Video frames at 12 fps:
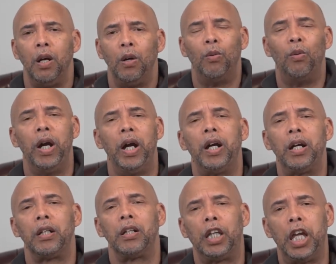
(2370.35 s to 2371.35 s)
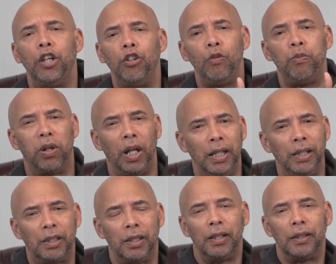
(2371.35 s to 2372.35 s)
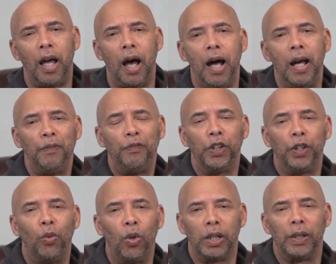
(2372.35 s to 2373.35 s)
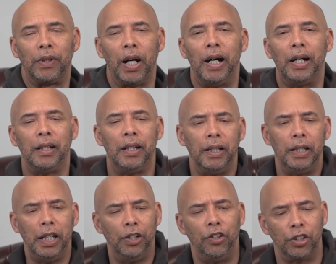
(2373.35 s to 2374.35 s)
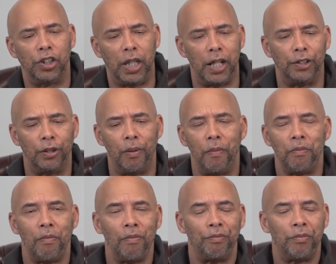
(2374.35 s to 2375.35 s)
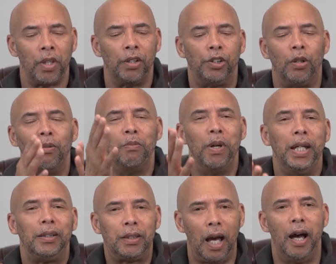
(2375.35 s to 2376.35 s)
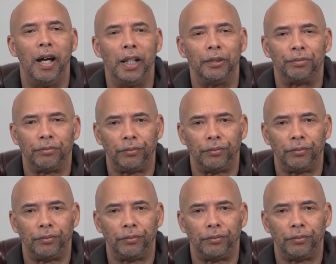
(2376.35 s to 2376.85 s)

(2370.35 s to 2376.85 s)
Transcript: Where can you place time for the Word of God in your schedule? So make time.